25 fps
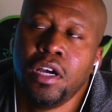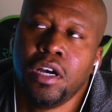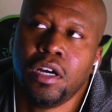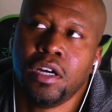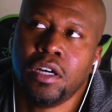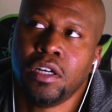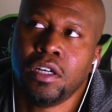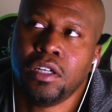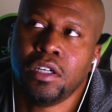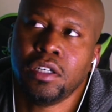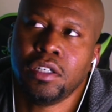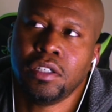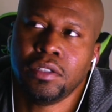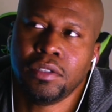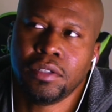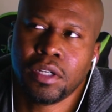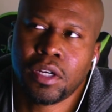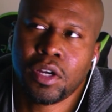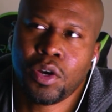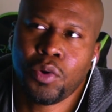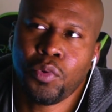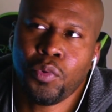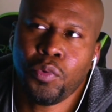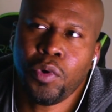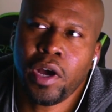Uh,
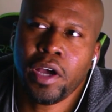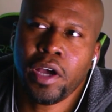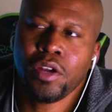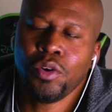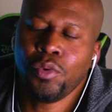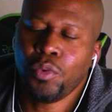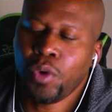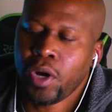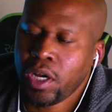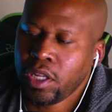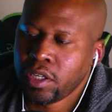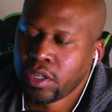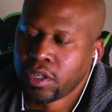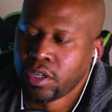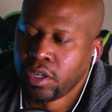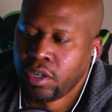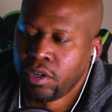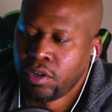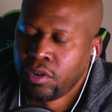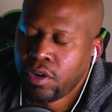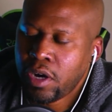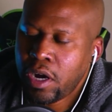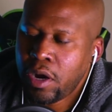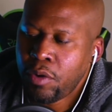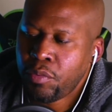quite a while
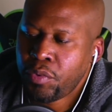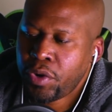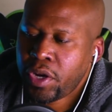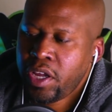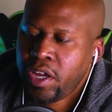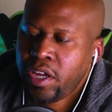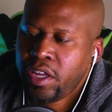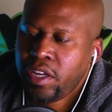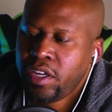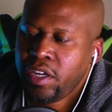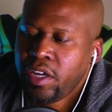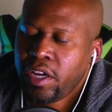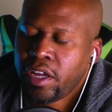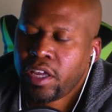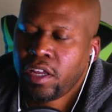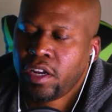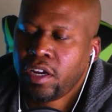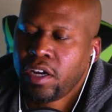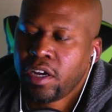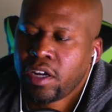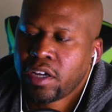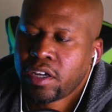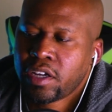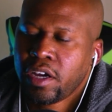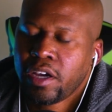ago, I went ahead and
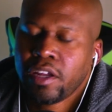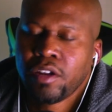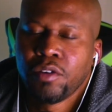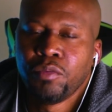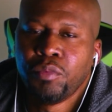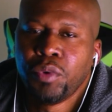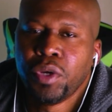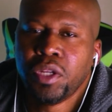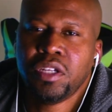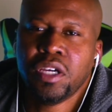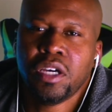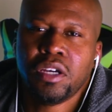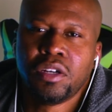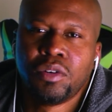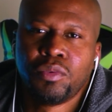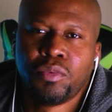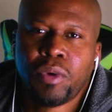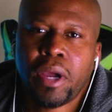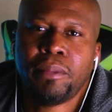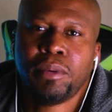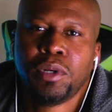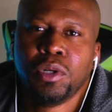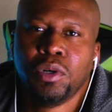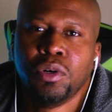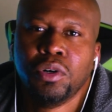I kind of went down a
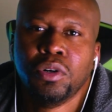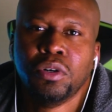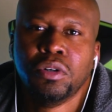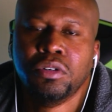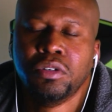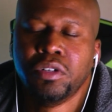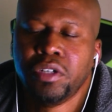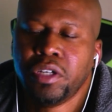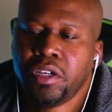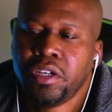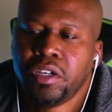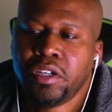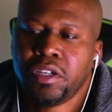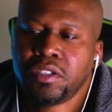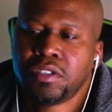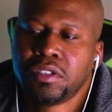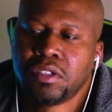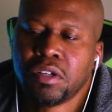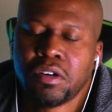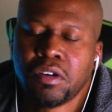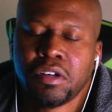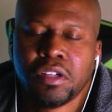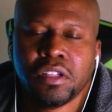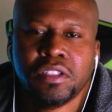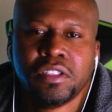rabbit hole and I
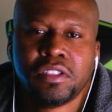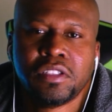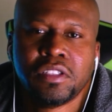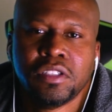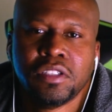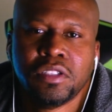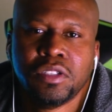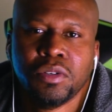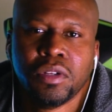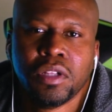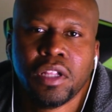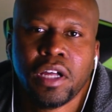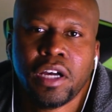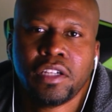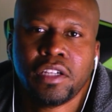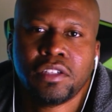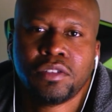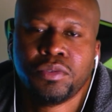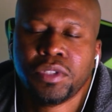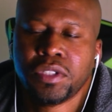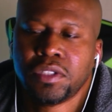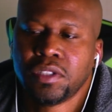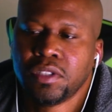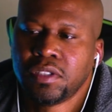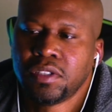started listening to a lot of
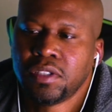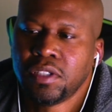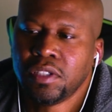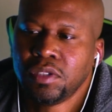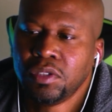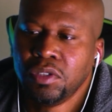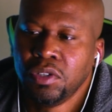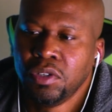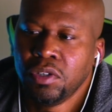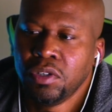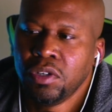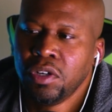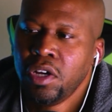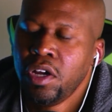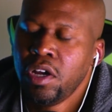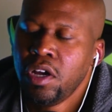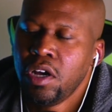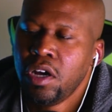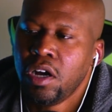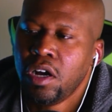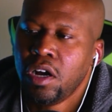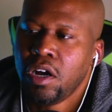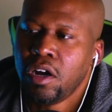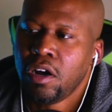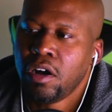Twisted Sister.
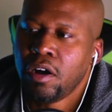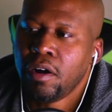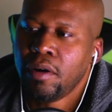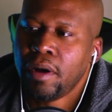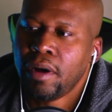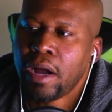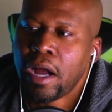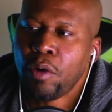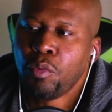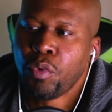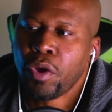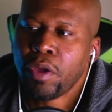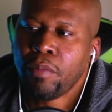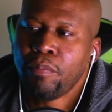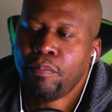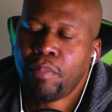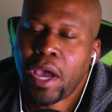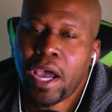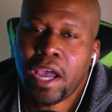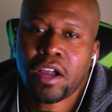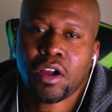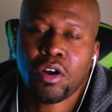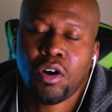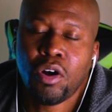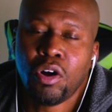Uh, I went
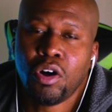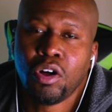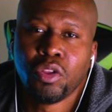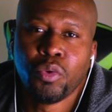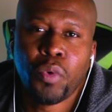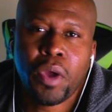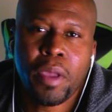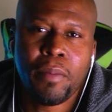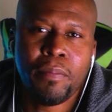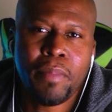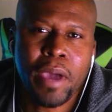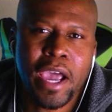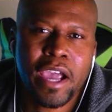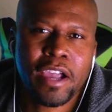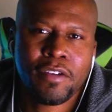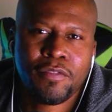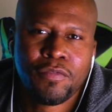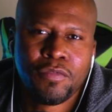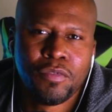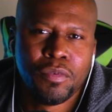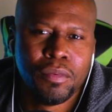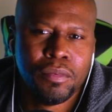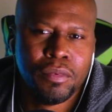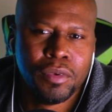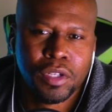back all the way back
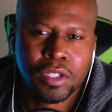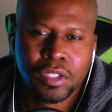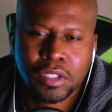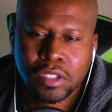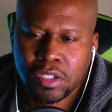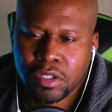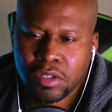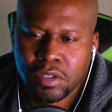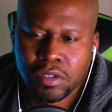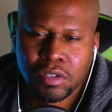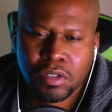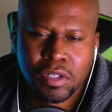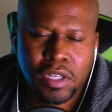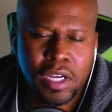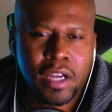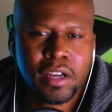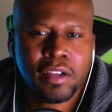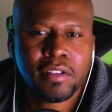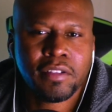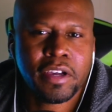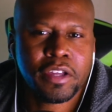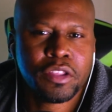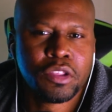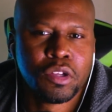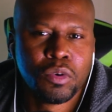to kind
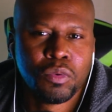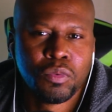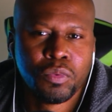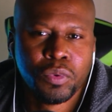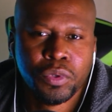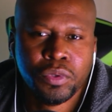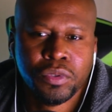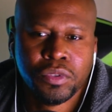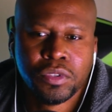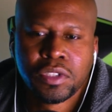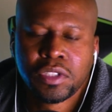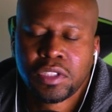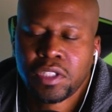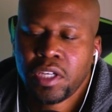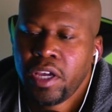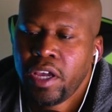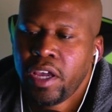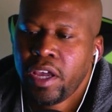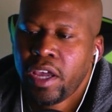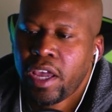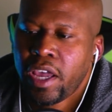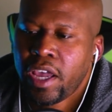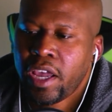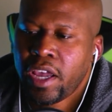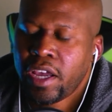of like their roots,
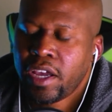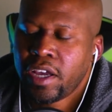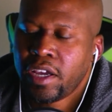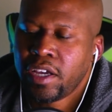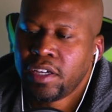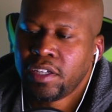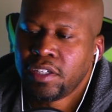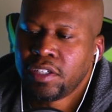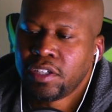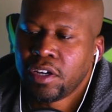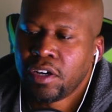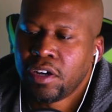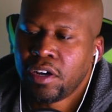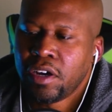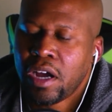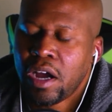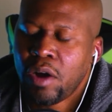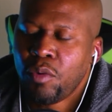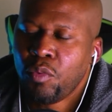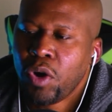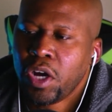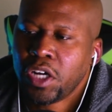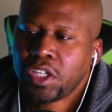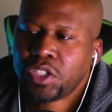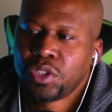and uh, I
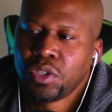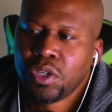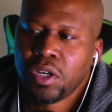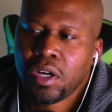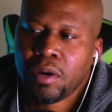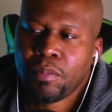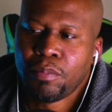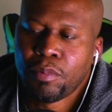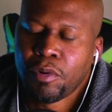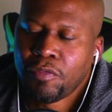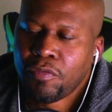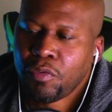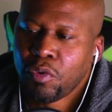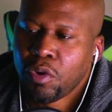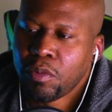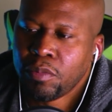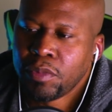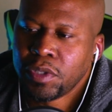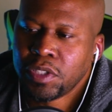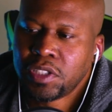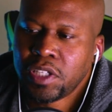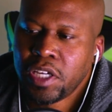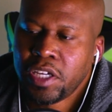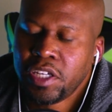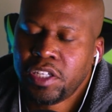watched a
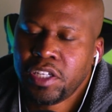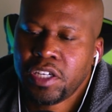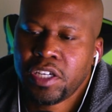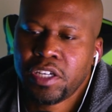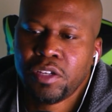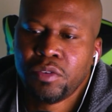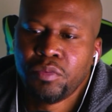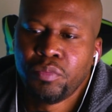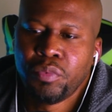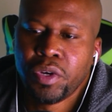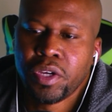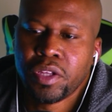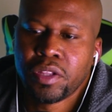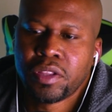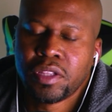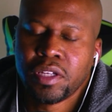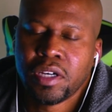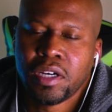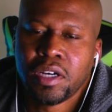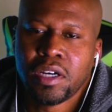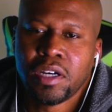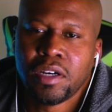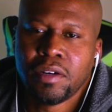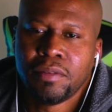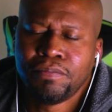performance they did with
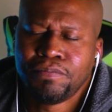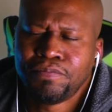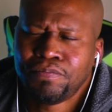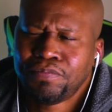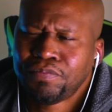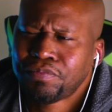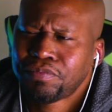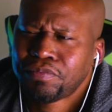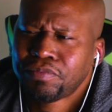um,